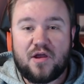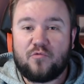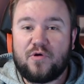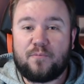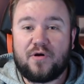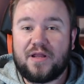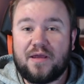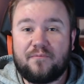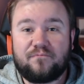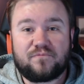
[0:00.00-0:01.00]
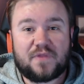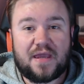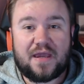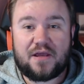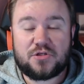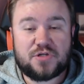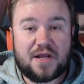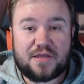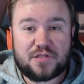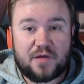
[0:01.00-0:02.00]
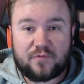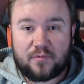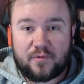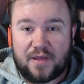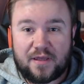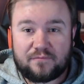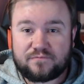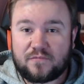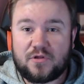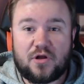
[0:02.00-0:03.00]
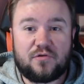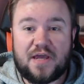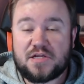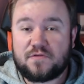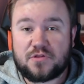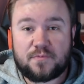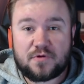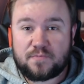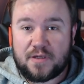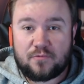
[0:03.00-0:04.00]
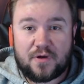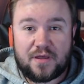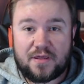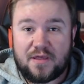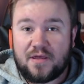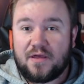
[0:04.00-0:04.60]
We put him at a track he's comfortable at, you know, Nashville Super Speedway,